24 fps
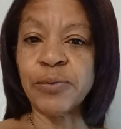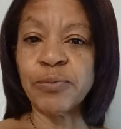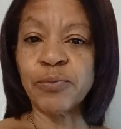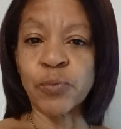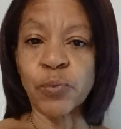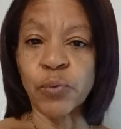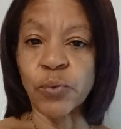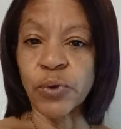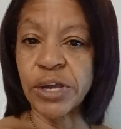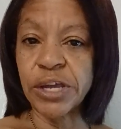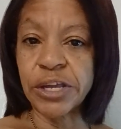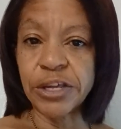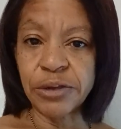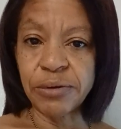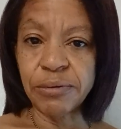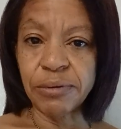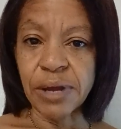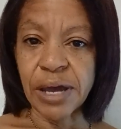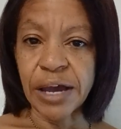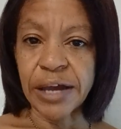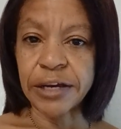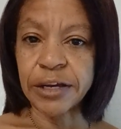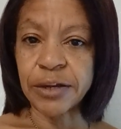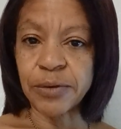
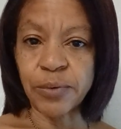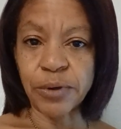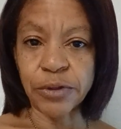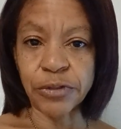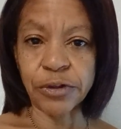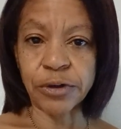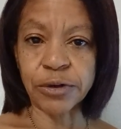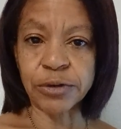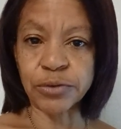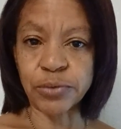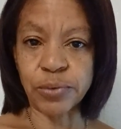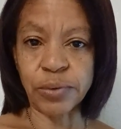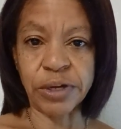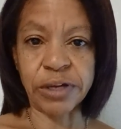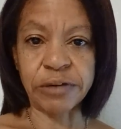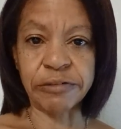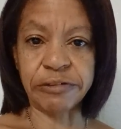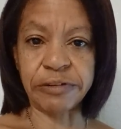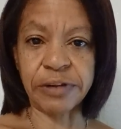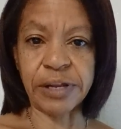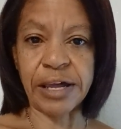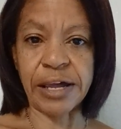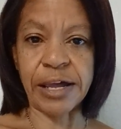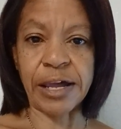reunited with her twin
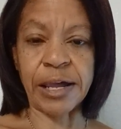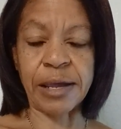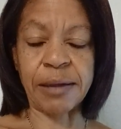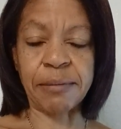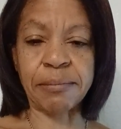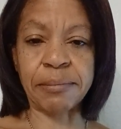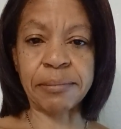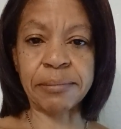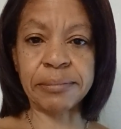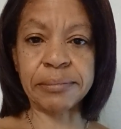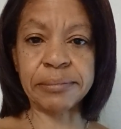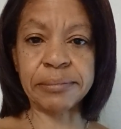flame